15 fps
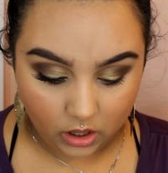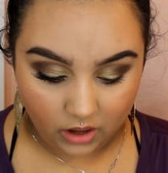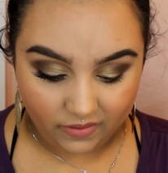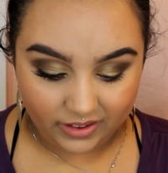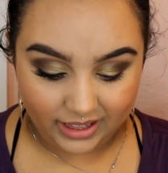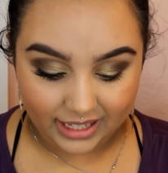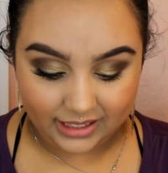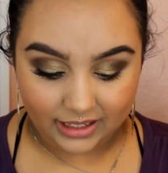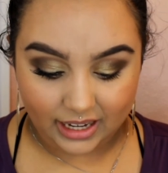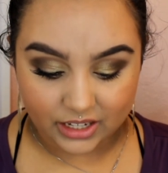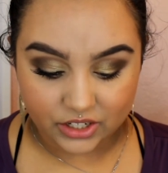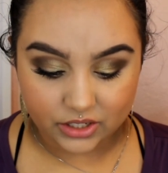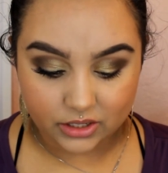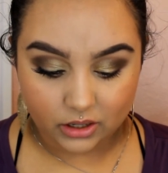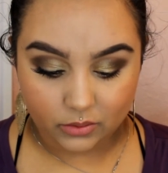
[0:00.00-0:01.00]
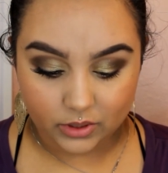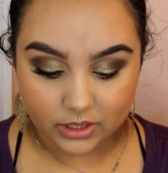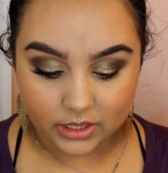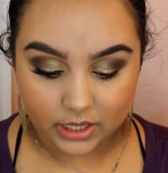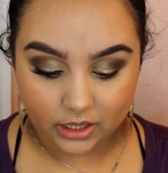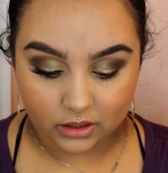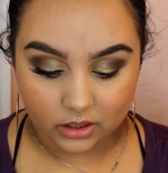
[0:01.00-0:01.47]
I feel like lashes always
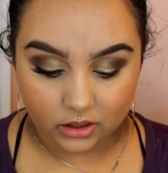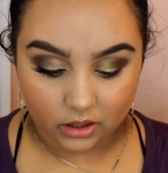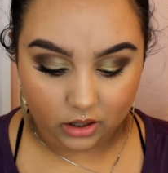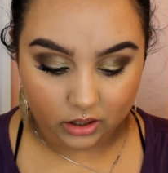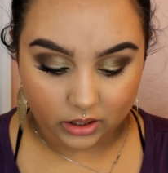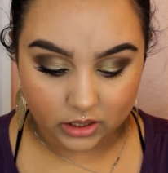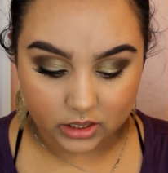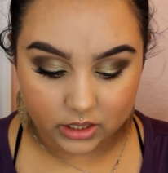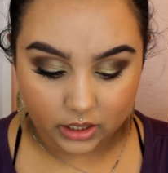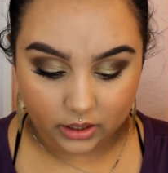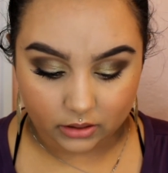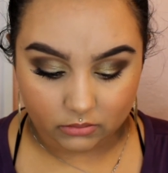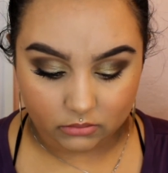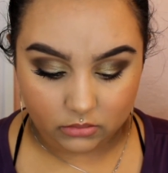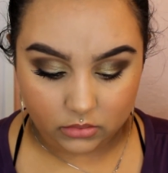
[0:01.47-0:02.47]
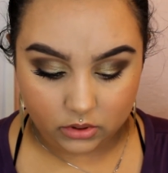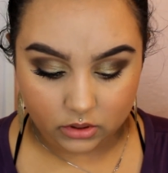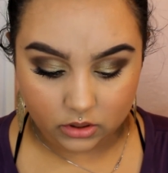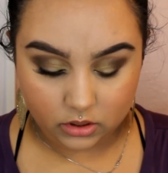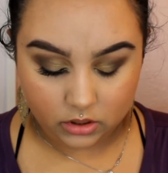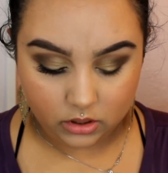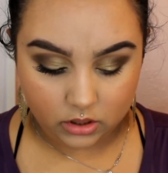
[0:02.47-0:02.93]
take the longest time
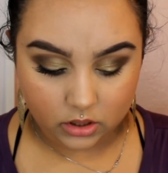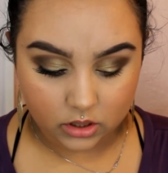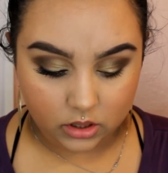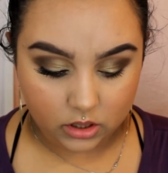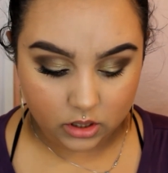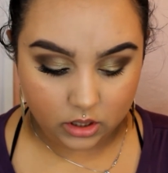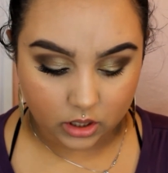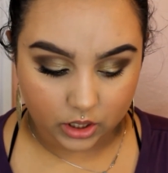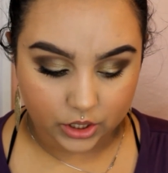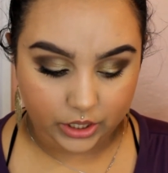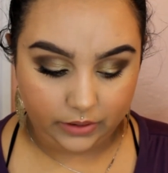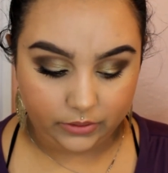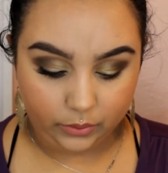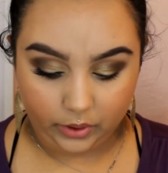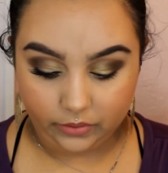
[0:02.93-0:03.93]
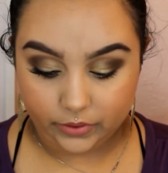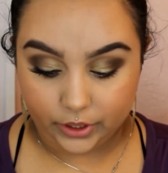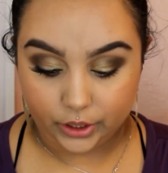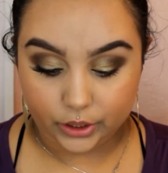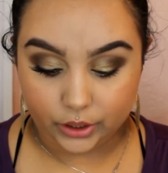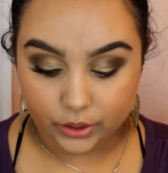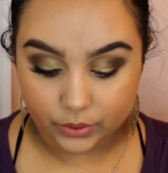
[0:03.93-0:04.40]
because you have to wait for the
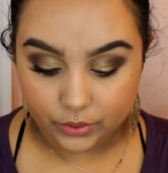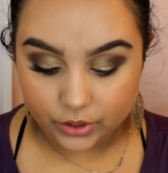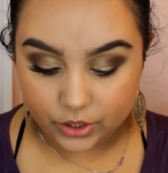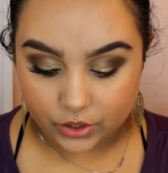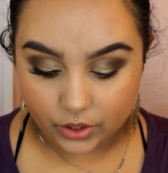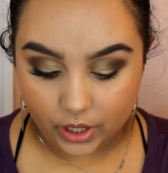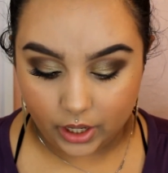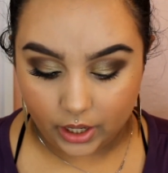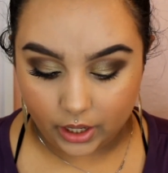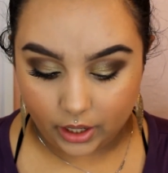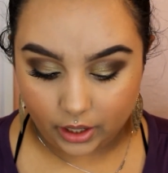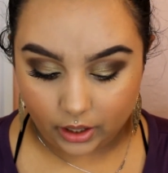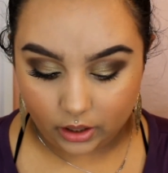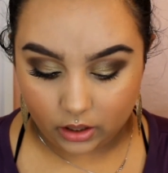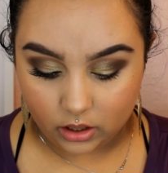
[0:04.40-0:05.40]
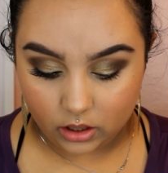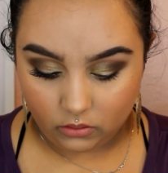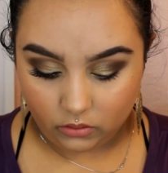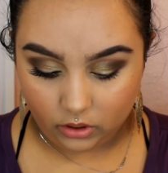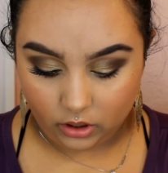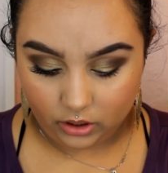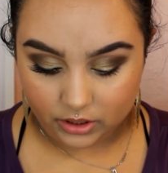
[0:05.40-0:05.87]
glue to dry,
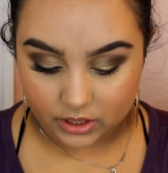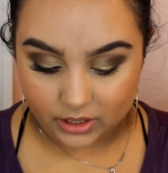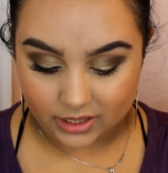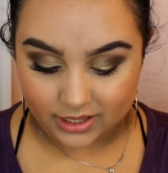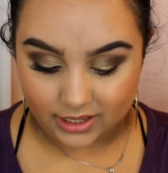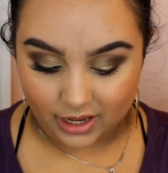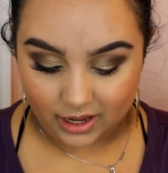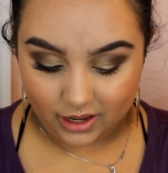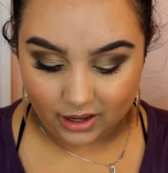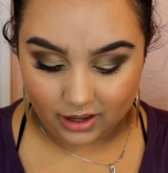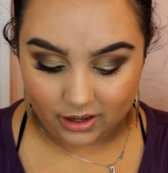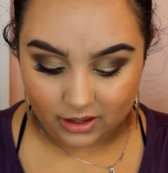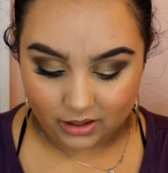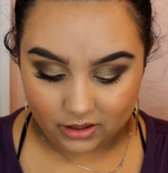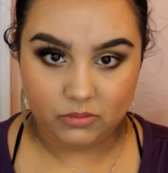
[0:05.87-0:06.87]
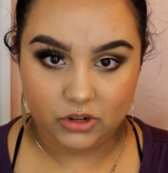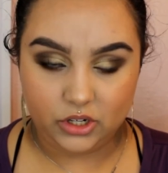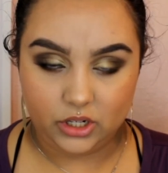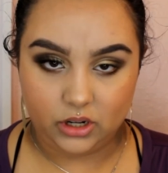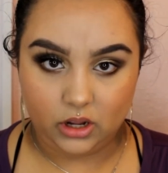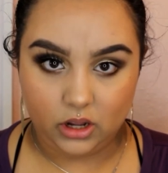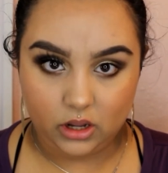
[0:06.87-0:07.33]
for it all to set, push
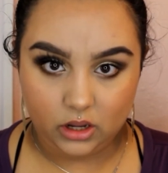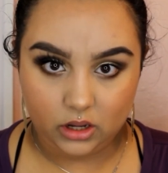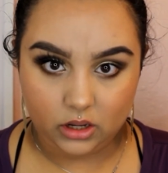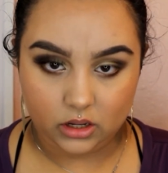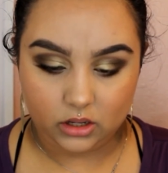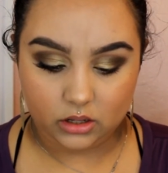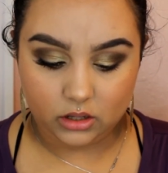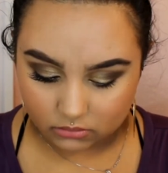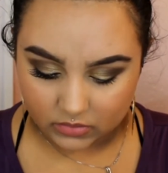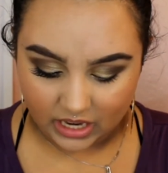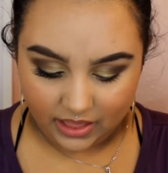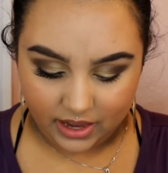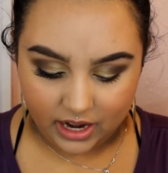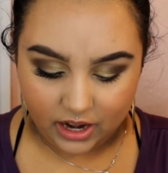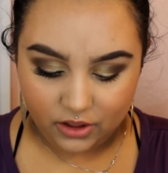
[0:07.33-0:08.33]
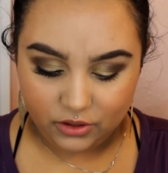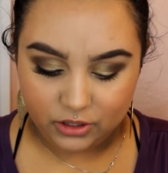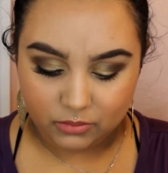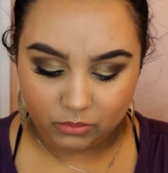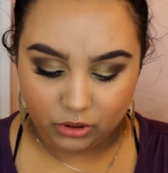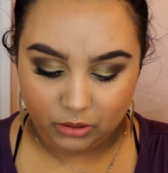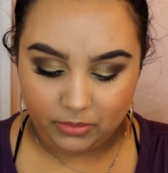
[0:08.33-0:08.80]
it on. Now that I know there's
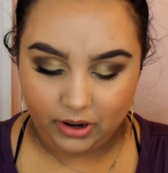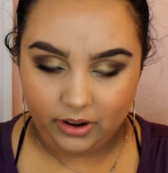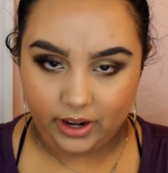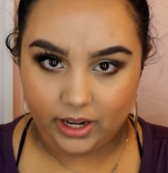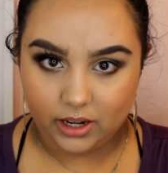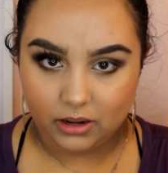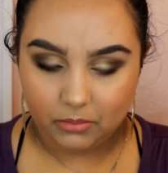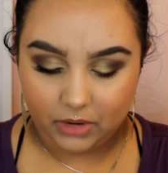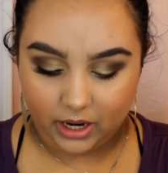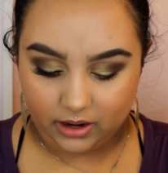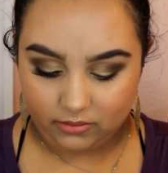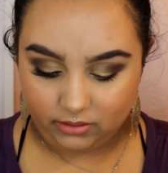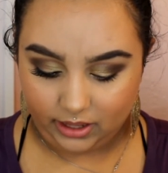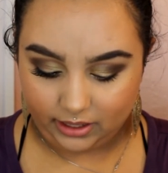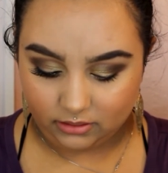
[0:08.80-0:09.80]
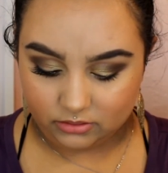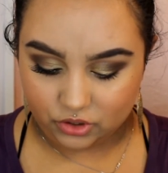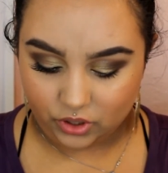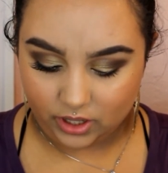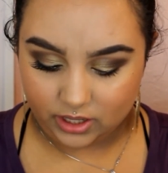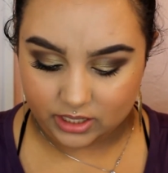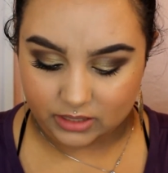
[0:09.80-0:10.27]
blueberry in, I'm kind of like
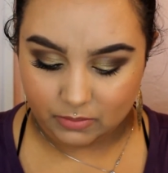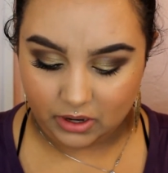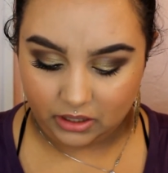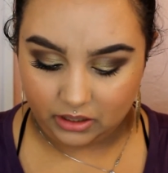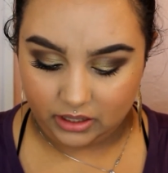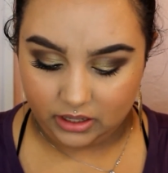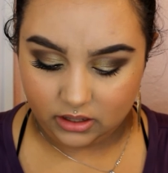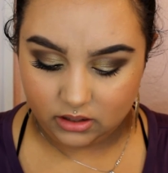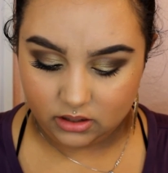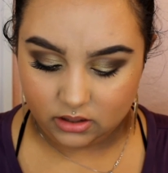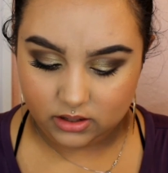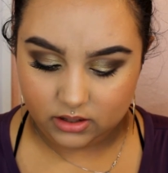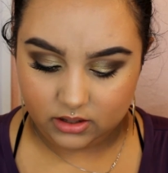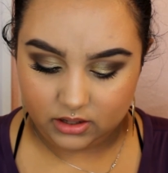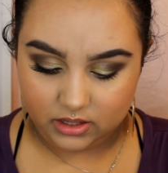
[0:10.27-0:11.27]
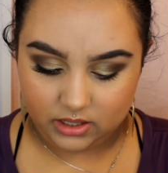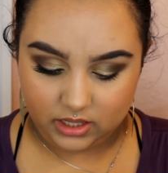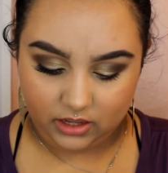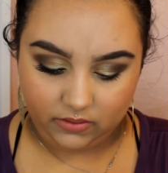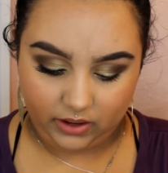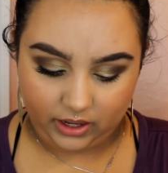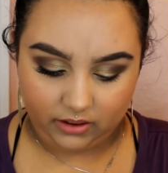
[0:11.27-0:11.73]
trying to smell it to see
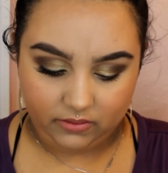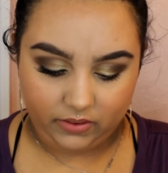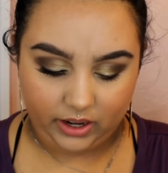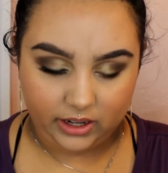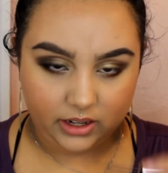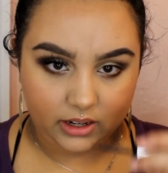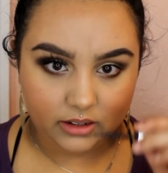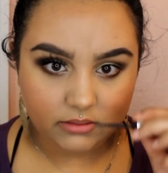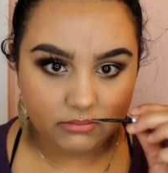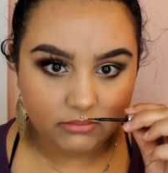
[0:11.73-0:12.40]
if I can find it.